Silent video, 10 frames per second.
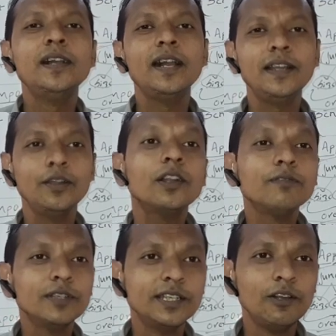and not
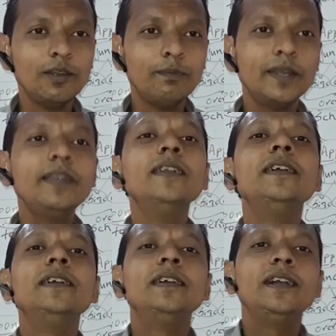for the developer,
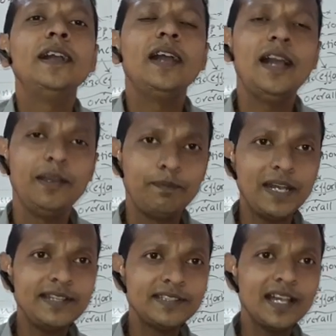and
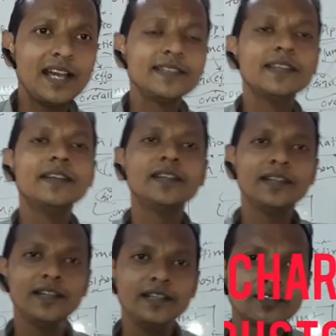price charge
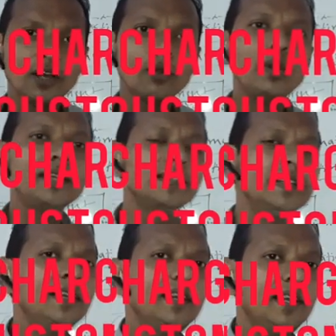is always
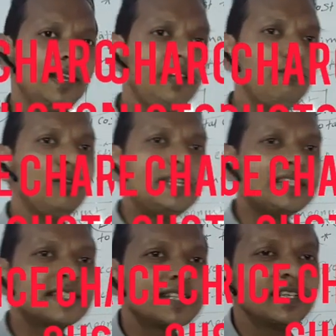
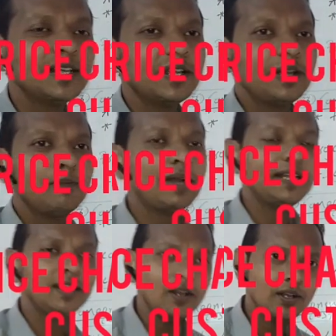influenced by
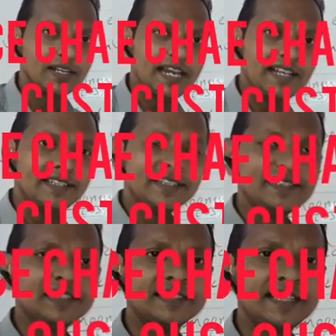the
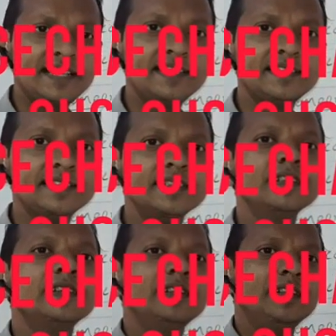organizational
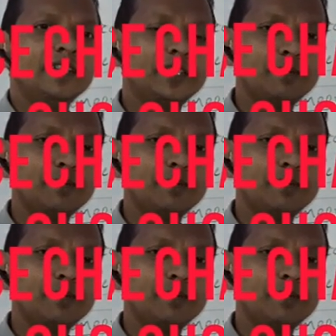status, its